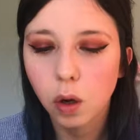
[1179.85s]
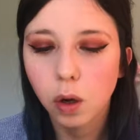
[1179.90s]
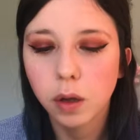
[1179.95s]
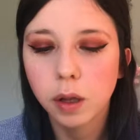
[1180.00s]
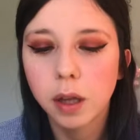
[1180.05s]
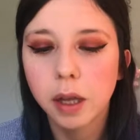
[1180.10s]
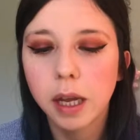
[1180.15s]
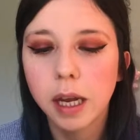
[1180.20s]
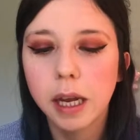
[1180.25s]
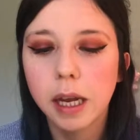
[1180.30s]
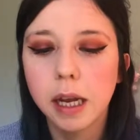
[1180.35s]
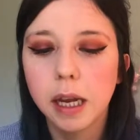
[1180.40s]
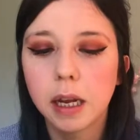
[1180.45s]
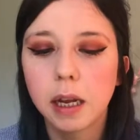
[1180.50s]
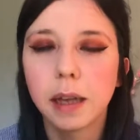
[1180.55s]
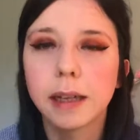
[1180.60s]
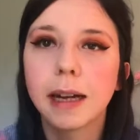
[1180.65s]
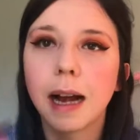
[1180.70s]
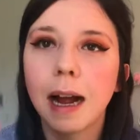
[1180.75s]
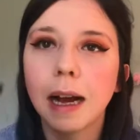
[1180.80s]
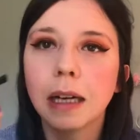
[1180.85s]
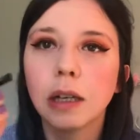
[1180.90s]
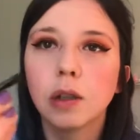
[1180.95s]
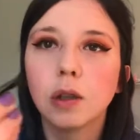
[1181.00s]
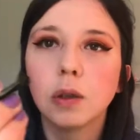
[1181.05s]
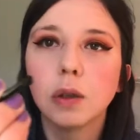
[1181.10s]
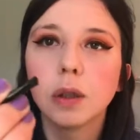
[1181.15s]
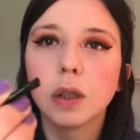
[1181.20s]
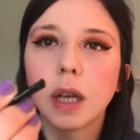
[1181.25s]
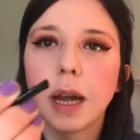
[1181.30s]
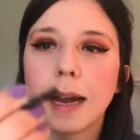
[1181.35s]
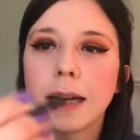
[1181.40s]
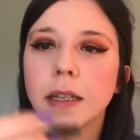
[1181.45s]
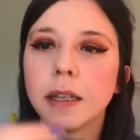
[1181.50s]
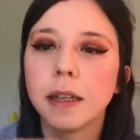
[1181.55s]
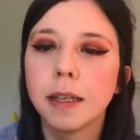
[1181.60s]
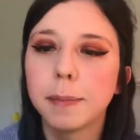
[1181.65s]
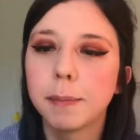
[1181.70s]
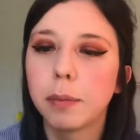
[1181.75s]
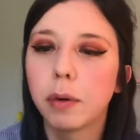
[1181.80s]
on the like angled end
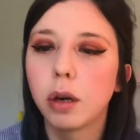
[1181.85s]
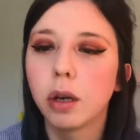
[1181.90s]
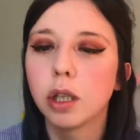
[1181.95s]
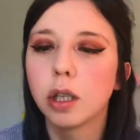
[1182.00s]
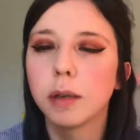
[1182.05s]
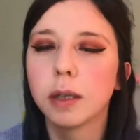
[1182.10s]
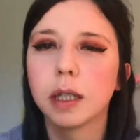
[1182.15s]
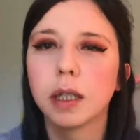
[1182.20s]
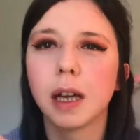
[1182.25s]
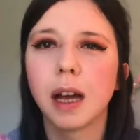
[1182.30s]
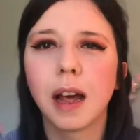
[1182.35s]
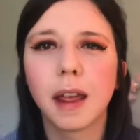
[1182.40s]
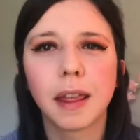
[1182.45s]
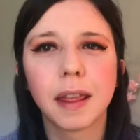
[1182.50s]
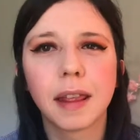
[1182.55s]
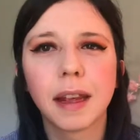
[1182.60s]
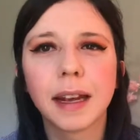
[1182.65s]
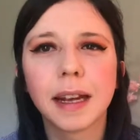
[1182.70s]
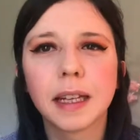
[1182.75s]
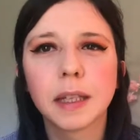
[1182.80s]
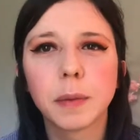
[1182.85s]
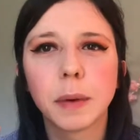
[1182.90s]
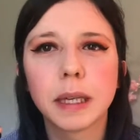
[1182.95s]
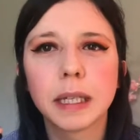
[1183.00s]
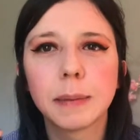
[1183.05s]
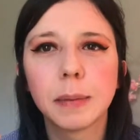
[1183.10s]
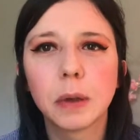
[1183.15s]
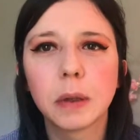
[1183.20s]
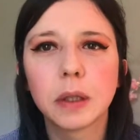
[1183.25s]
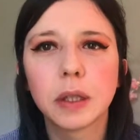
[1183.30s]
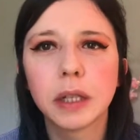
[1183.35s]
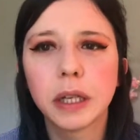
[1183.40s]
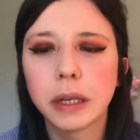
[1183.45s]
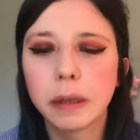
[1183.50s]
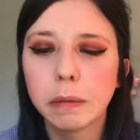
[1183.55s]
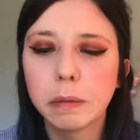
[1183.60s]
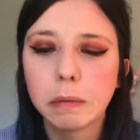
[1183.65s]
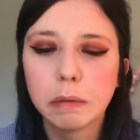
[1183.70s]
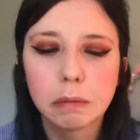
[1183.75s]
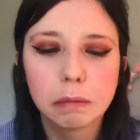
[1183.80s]
of this brush, which I think is what you're supposed to
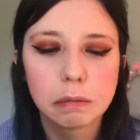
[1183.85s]
do.